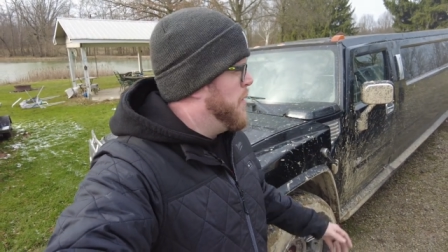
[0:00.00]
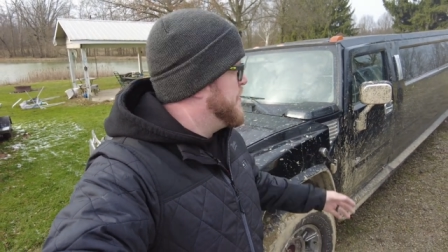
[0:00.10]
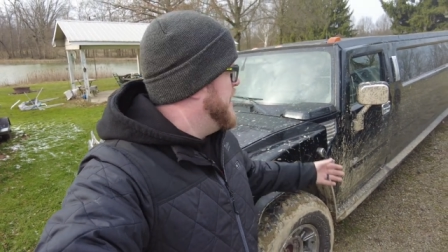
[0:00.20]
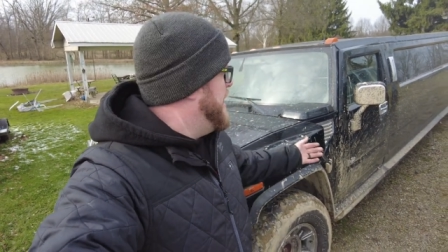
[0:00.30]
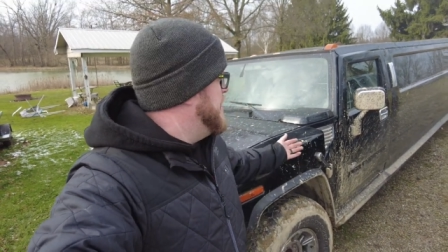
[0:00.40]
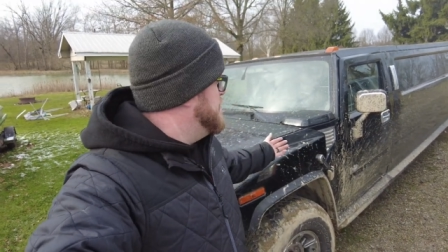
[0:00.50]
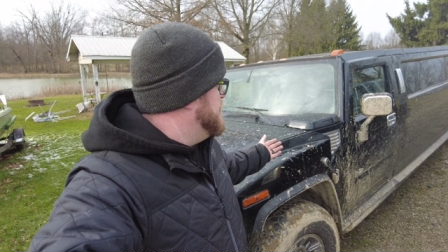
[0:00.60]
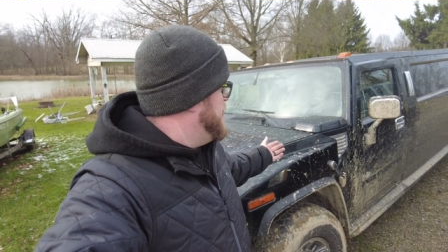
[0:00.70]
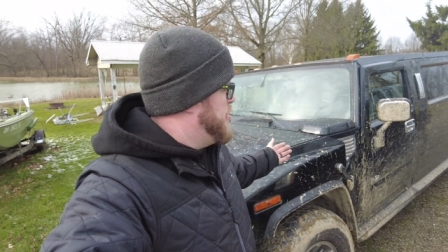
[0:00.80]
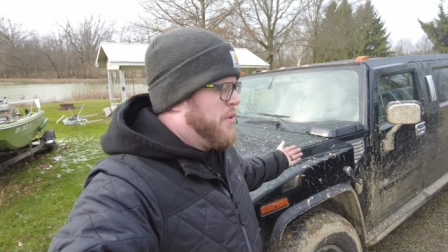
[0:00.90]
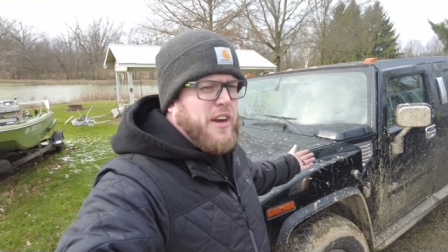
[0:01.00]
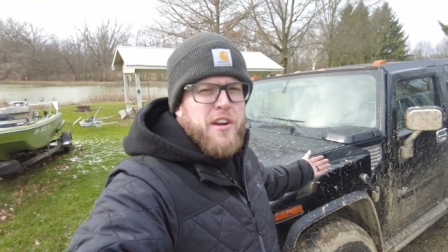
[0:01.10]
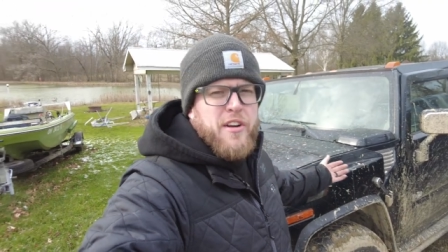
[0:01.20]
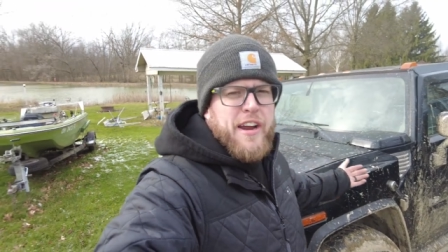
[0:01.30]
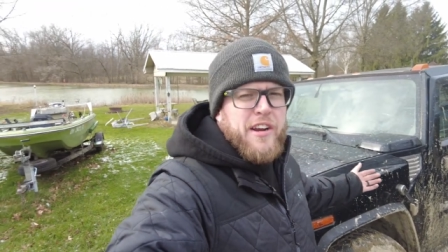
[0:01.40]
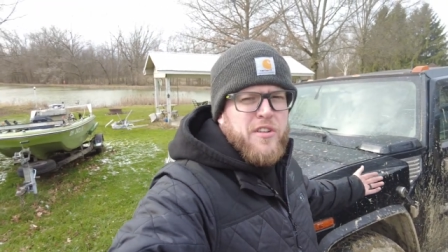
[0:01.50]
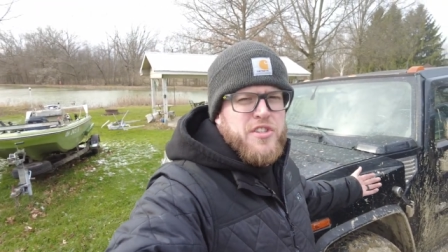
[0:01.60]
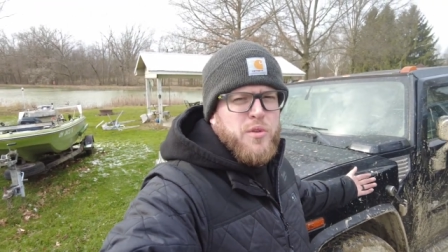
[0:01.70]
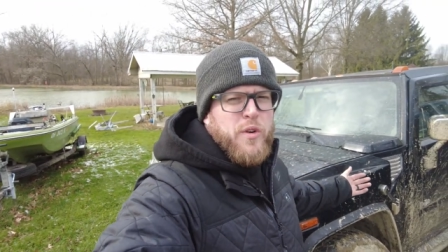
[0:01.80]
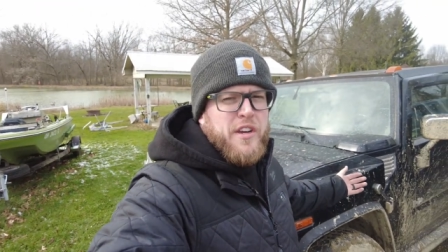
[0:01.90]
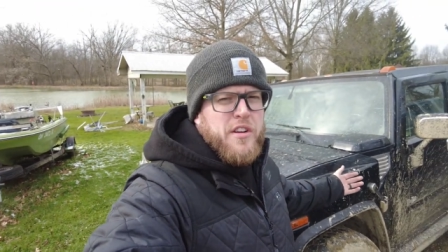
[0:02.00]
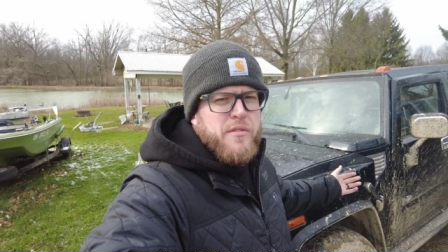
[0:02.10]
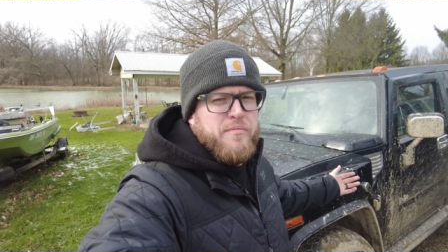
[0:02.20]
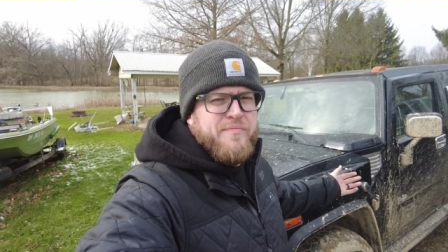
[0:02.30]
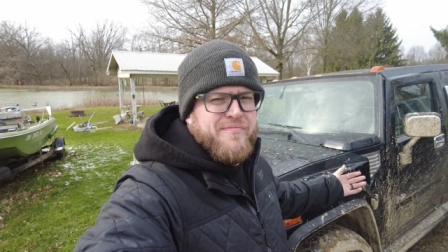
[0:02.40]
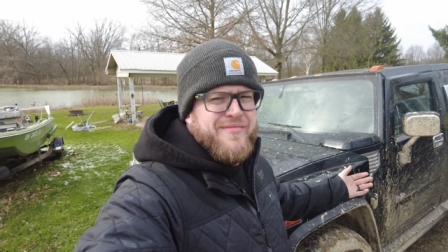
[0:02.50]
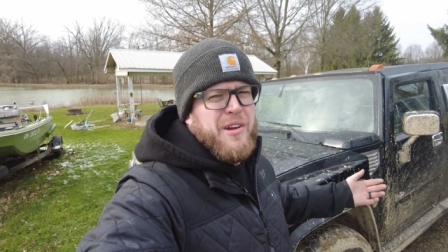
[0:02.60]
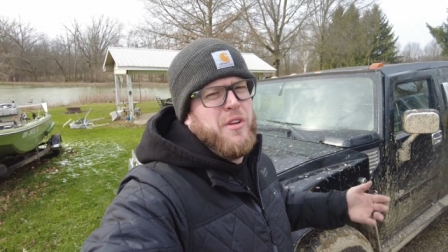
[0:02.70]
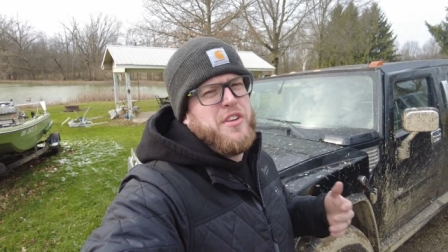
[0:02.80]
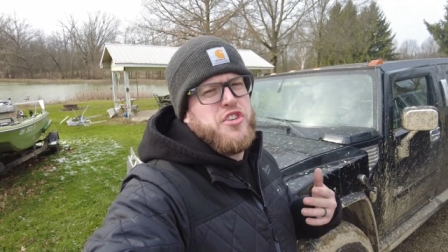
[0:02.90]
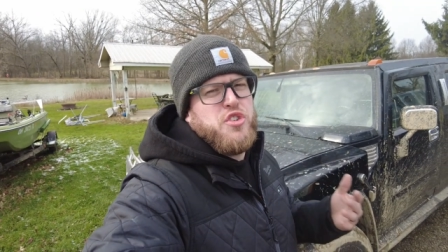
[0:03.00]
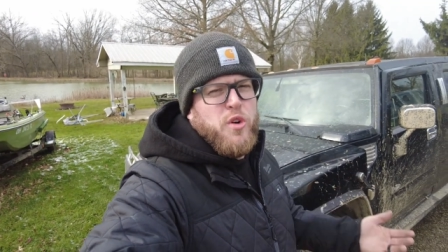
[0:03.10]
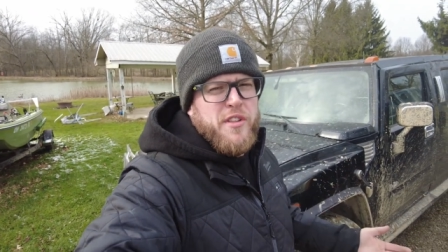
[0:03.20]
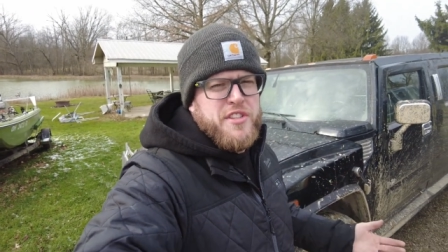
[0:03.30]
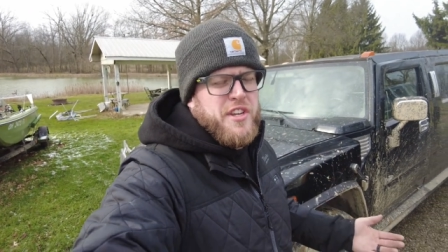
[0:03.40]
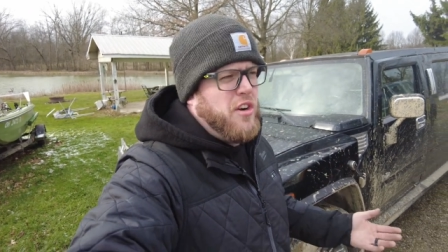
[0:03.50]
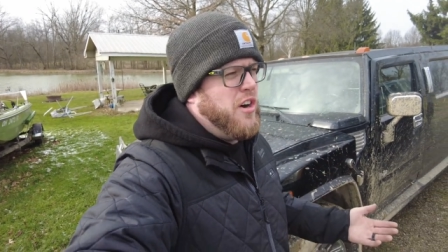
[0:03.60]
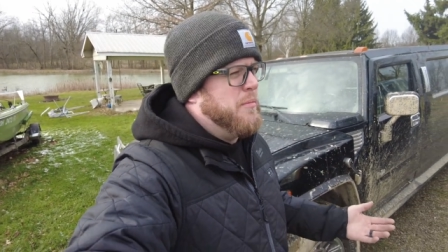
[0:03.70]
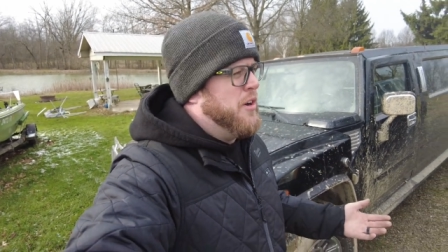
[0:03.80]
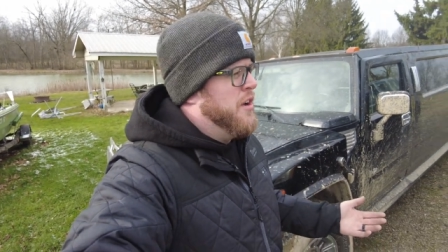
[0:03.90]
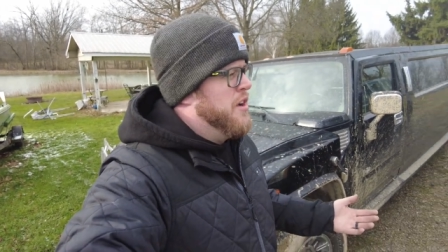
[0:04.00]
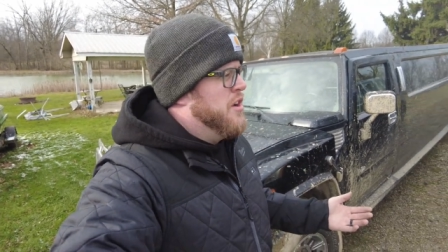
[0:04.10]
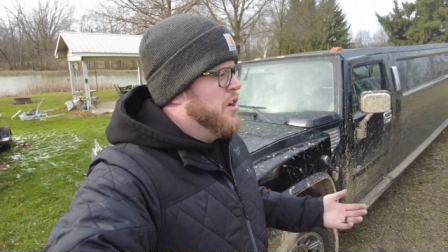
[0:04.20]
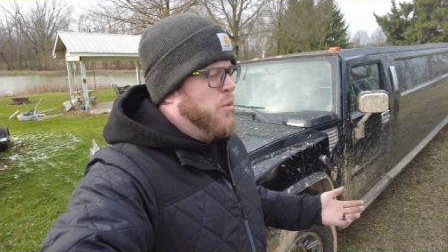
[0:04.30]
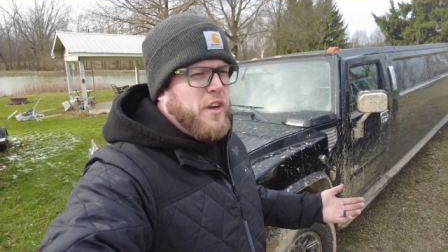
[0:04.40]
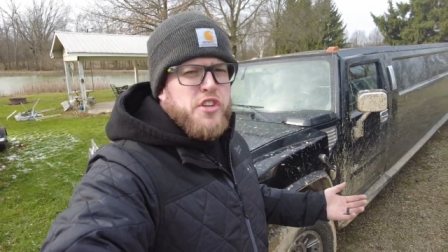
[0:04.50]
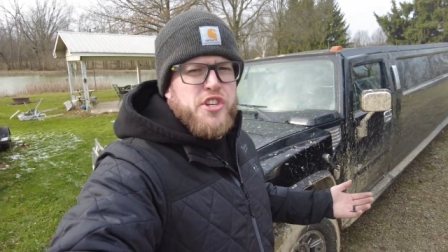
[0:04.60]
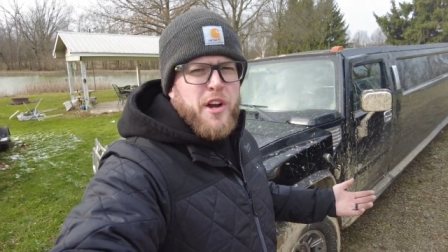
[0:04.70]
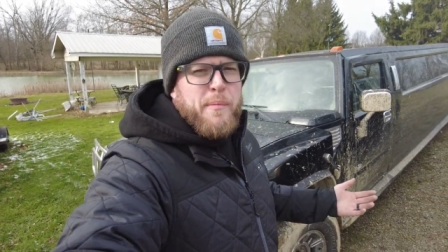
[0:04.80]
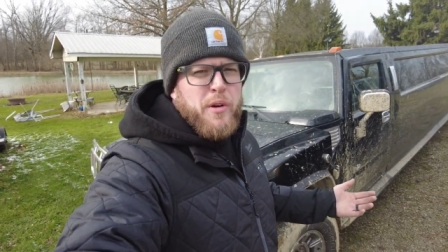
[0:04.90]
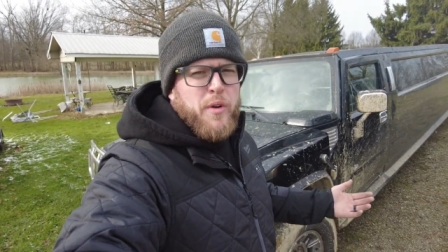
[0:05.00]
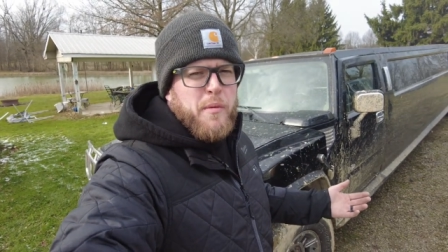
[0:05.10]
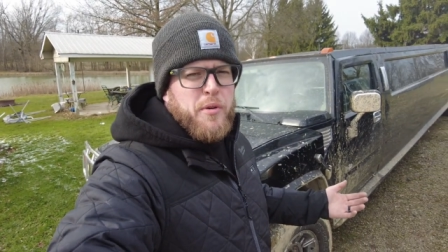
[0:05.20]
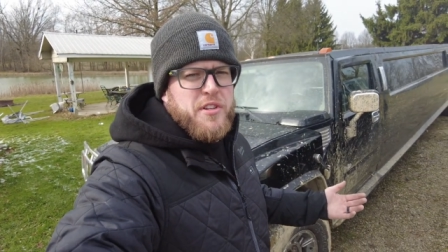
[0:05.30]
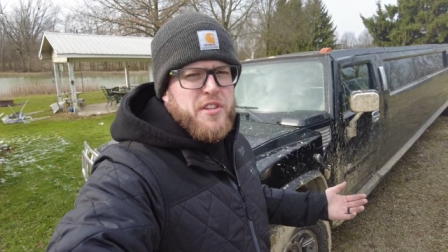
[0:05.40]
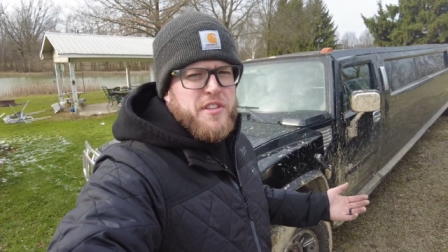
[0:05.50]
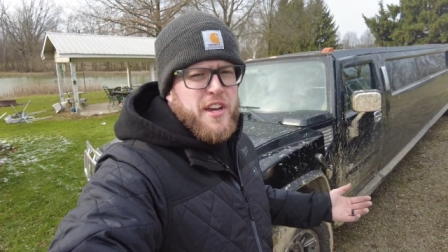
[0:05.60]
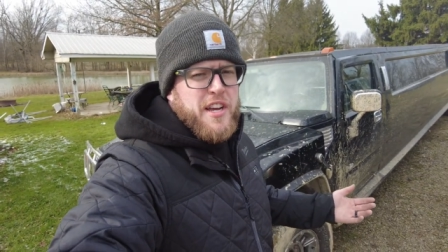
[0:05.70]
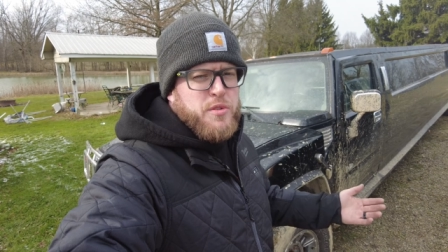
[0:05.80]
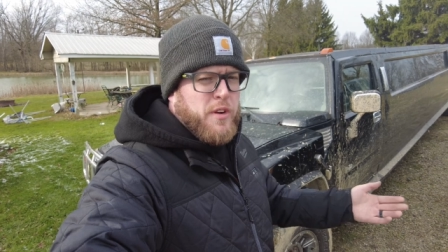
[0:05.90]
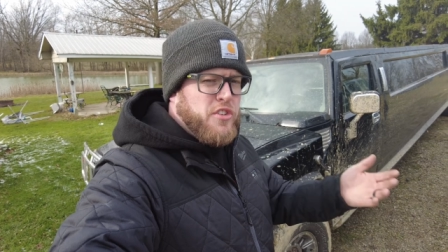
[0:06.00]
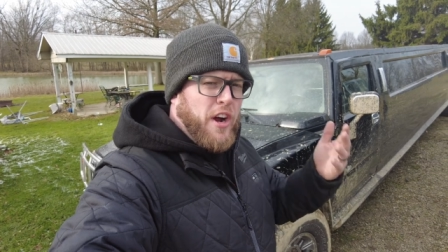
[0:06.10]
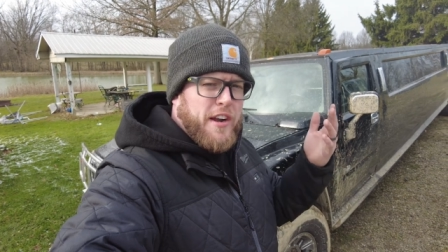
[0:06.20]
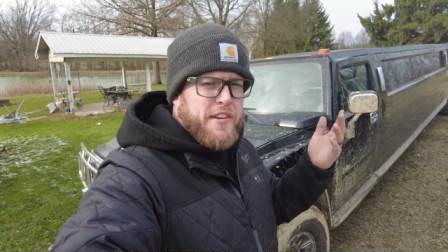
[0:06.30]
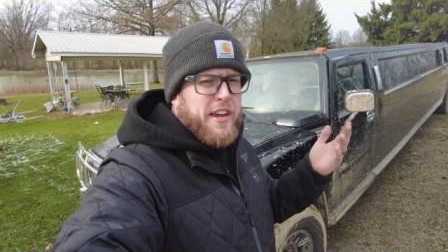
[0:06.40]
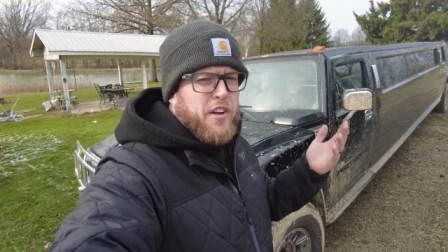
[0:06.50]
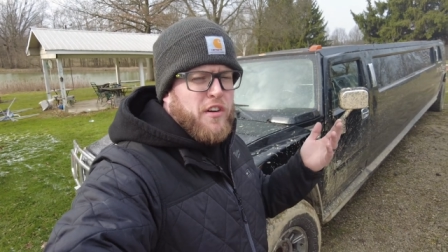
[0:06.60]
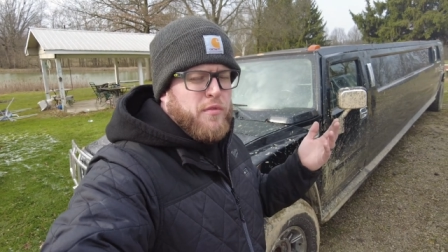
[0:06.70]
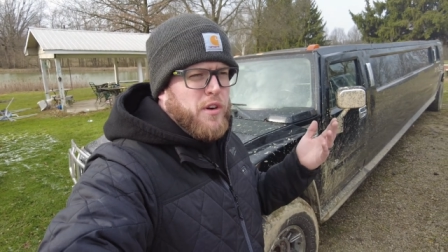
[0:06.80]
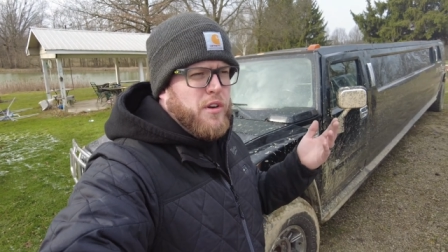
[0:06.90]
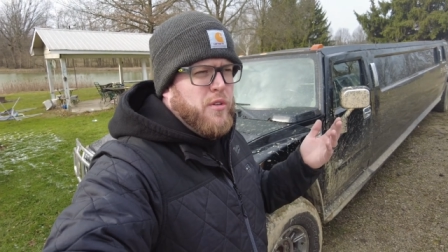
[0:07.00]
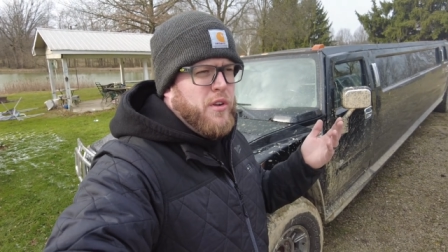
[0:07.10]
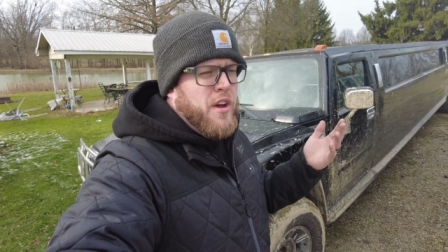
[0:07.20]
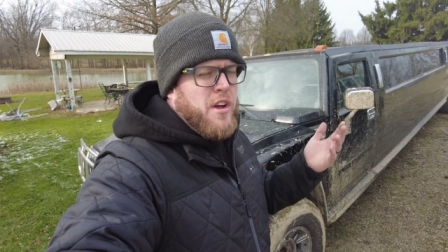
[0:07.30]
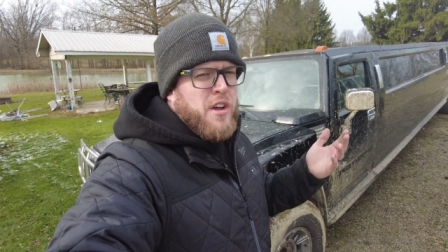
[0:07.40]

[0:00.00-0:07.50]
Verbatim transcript: We've got 300 acres that we can not really destroy this thing on, but we can jump it, we can put it to the test, we can try to take it off road,